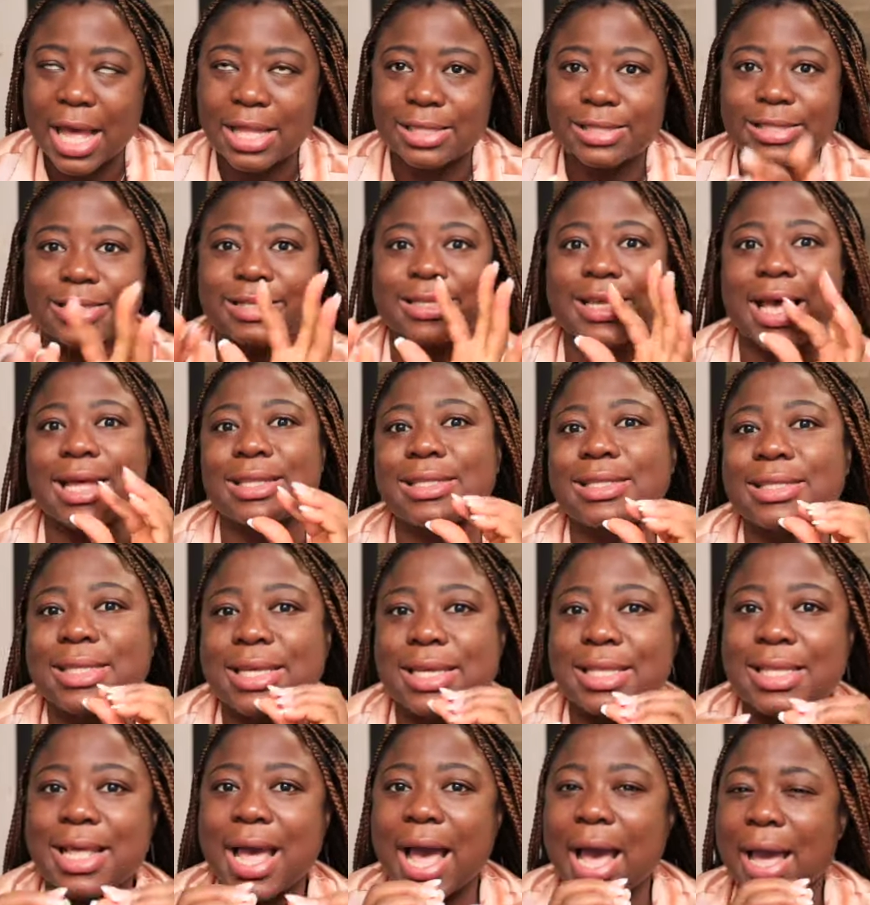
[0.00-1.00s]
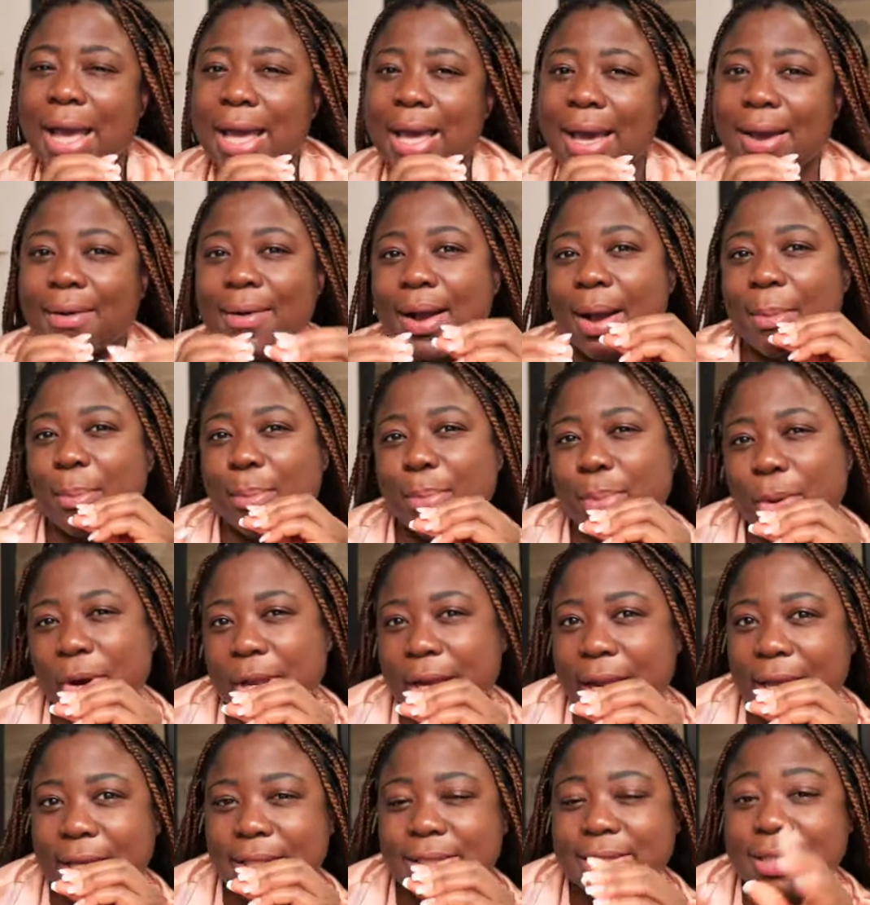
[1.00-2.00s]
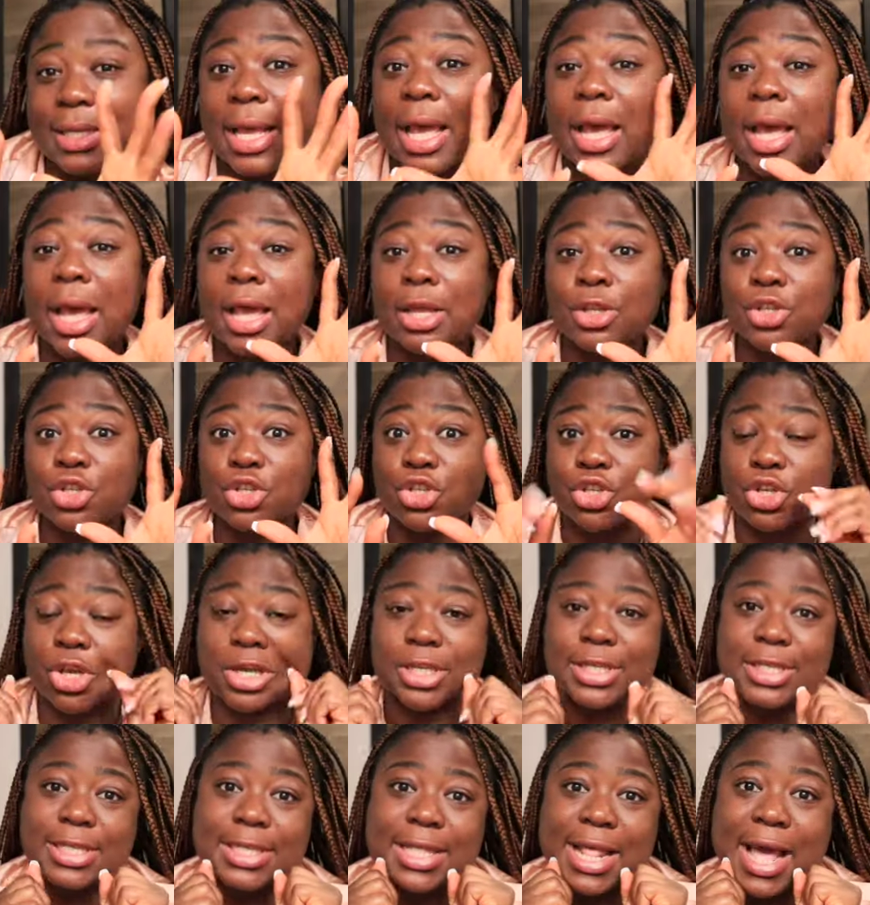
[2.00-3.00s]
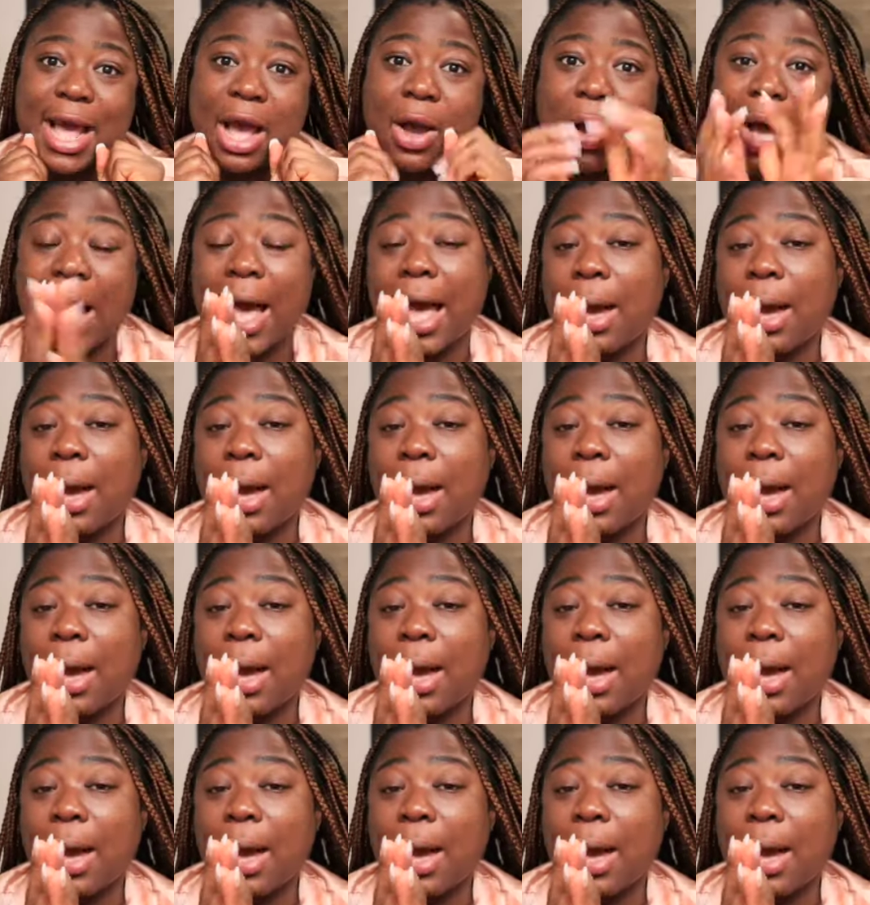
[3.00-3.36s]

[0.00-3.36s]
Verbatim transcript: and satin Ankara bonnets just now.